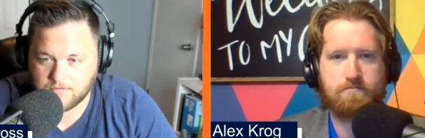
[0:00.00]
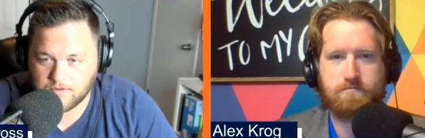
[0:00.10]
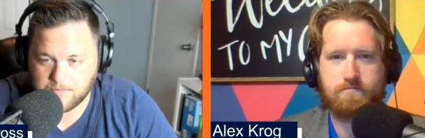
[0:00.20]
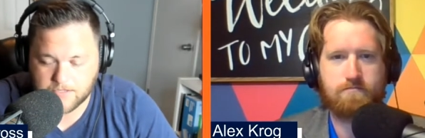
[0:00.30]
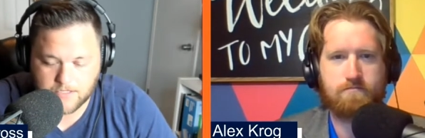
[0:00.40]

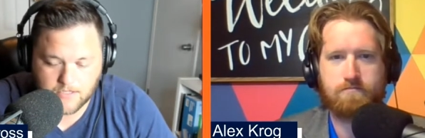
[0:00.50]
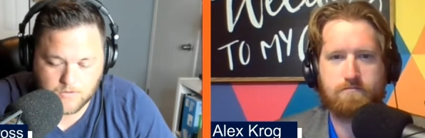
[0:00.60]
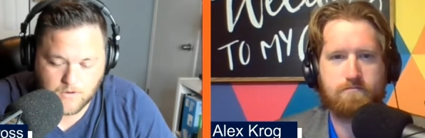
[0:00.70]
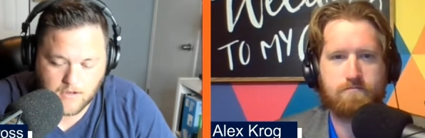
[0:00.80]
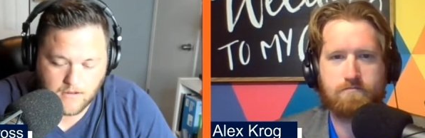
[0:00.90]
Speaker 1: weapons as
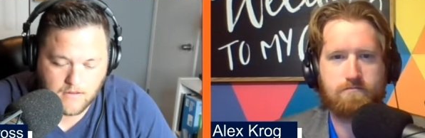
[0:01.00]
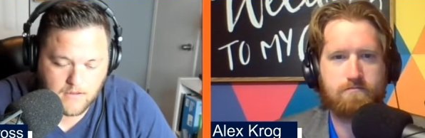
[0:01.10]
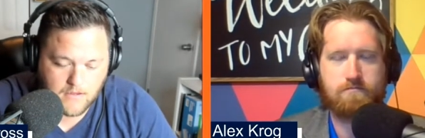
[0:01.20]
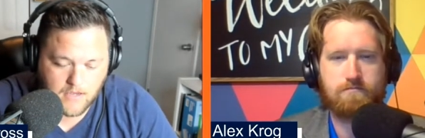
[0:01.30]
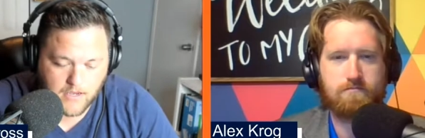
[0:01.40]
well
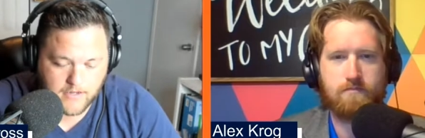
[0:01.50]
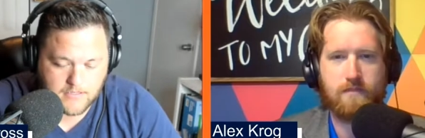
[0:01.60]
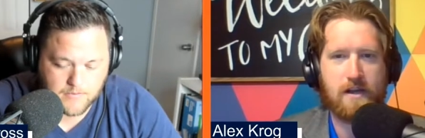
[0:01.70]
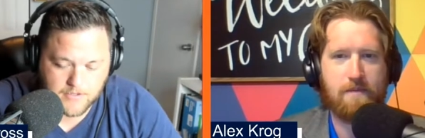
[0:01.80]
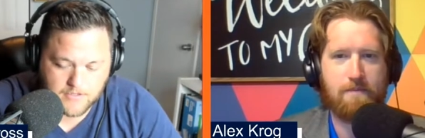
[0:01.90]
against
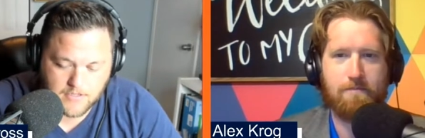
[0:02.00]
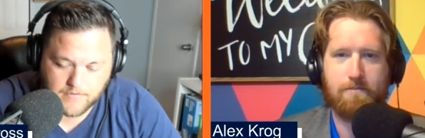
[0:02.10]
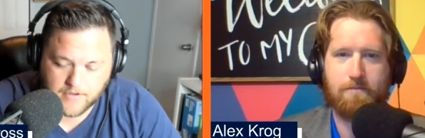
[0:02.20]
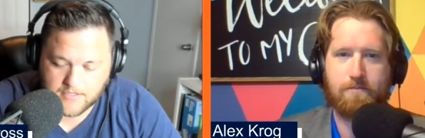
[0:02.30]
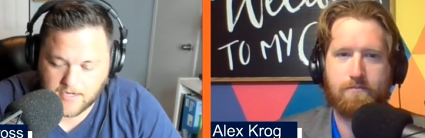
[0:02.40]
the yeah. Bills
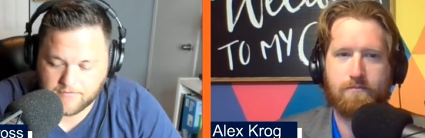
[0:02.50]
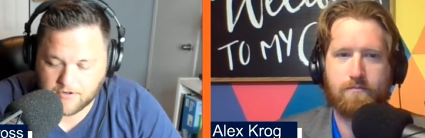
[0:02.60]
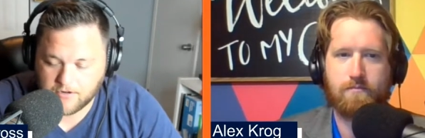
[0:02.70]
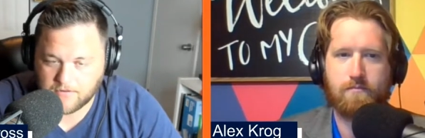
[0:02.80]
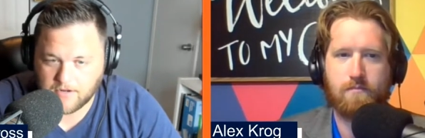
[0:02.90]
defense after
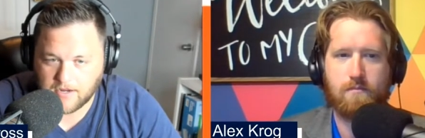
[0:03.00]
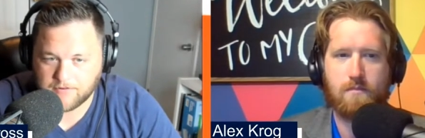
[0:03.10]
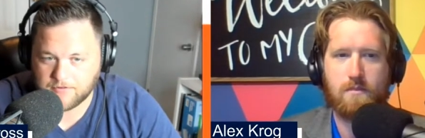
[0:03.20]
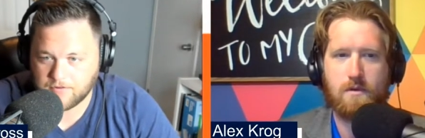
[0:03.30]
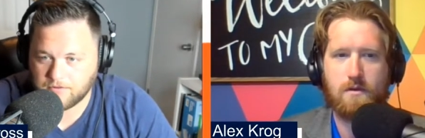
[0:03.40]
going after
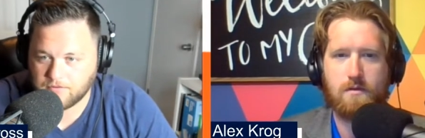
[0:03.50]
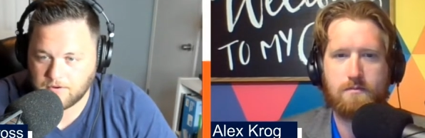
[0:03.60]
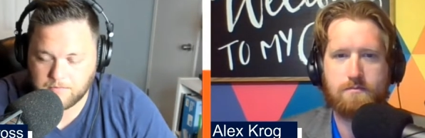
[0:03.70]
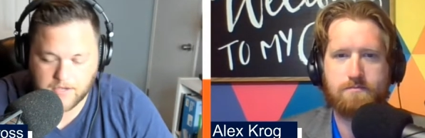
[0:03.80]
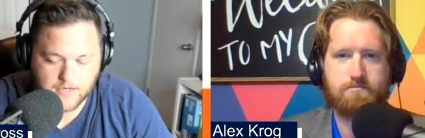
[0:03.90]
throwing three
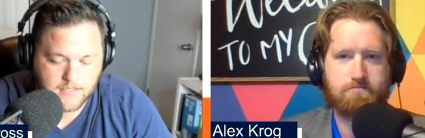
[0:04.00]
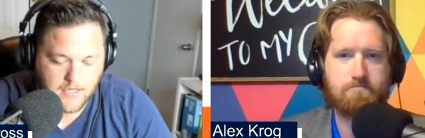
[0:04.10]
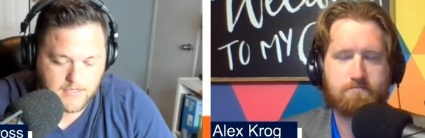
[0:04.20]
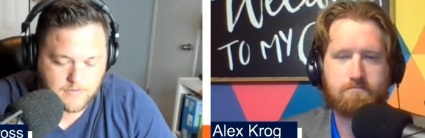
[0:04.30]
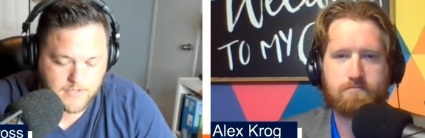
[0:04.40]
picks
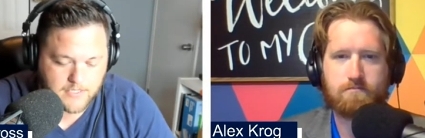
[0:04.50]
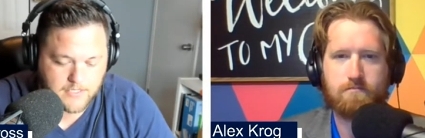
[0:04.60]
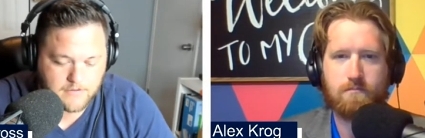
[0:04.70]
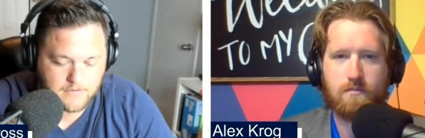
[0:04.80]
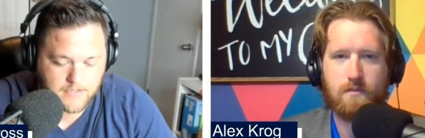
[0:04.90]
last week
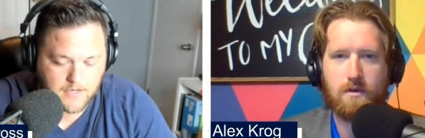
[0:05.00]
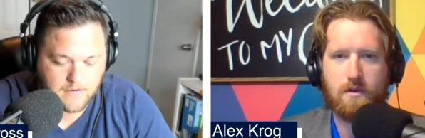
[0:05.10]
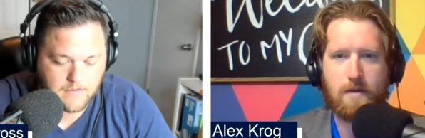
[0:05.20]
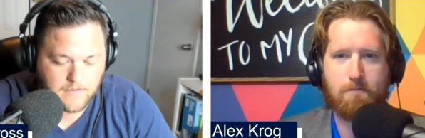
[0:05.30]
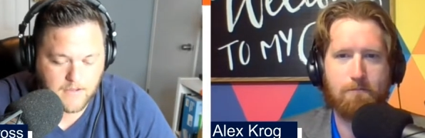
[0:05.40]
too. So
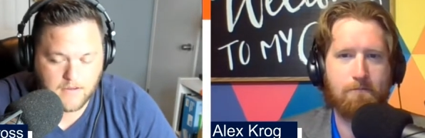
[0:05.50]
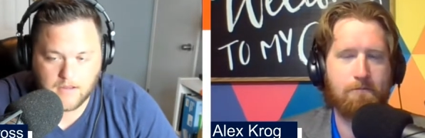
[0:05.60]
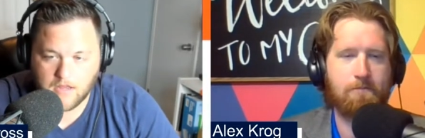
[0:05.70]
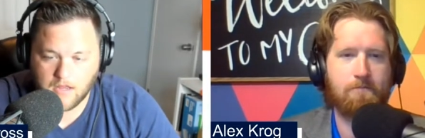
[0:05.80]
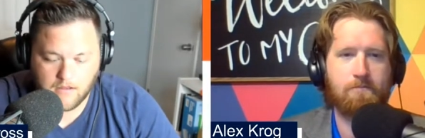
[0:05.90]
yep,
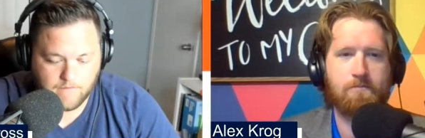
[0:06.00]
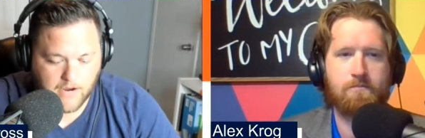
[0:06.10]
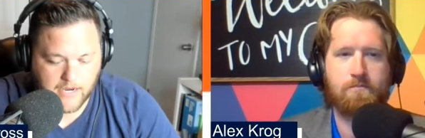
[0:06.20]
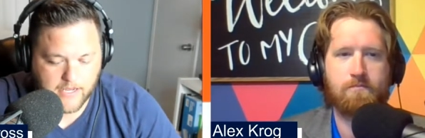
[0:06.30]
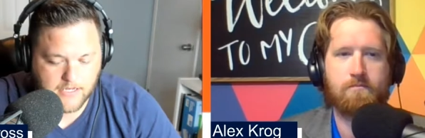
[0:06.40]

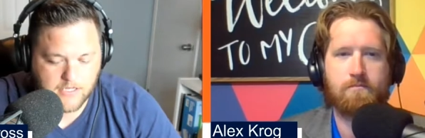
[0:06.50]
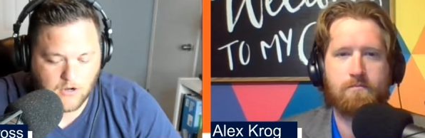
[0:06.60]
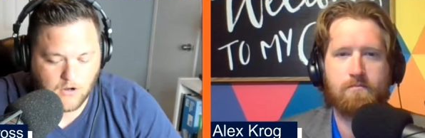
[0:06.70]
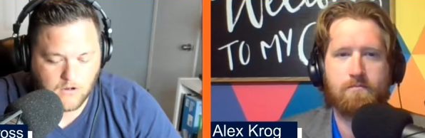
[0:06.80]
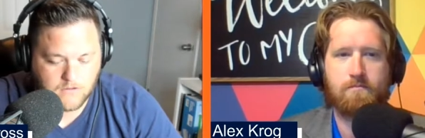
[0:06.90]
Vikings
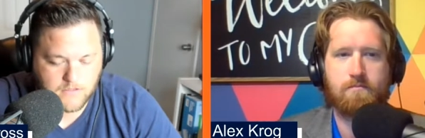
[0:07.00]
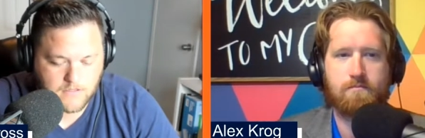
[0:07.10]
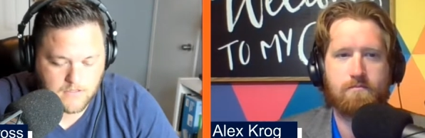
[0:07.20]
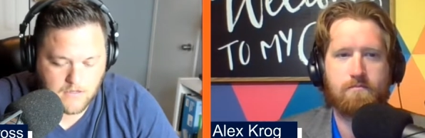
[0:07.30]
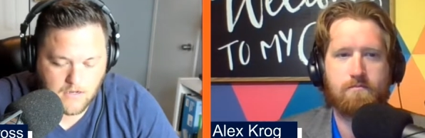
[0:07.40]
Colts.
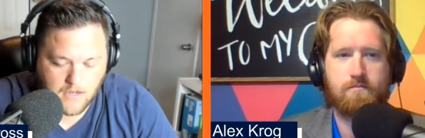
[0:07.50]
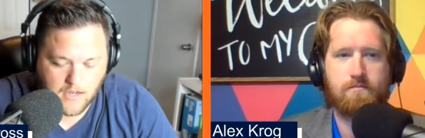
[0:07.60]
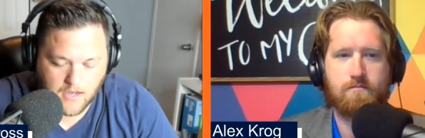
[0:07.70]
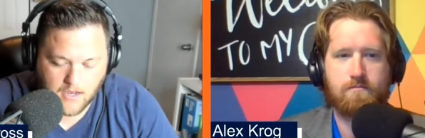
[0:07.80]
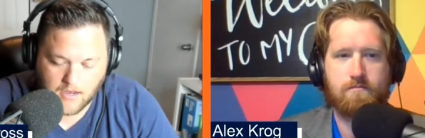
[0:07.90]

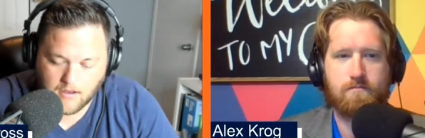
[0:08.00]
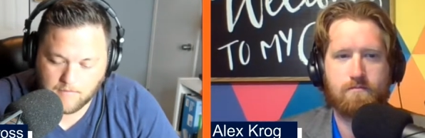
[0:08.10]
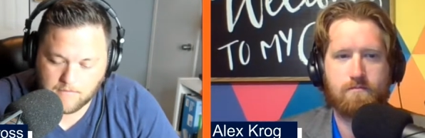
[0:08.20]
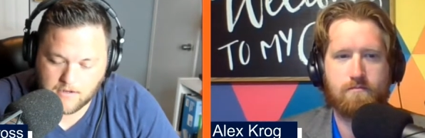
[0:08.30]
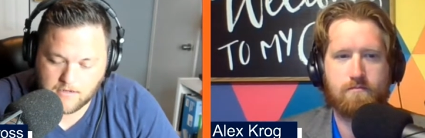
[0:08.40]

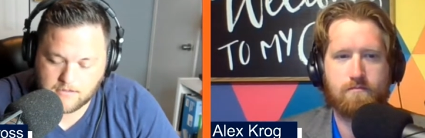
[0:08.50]
Um,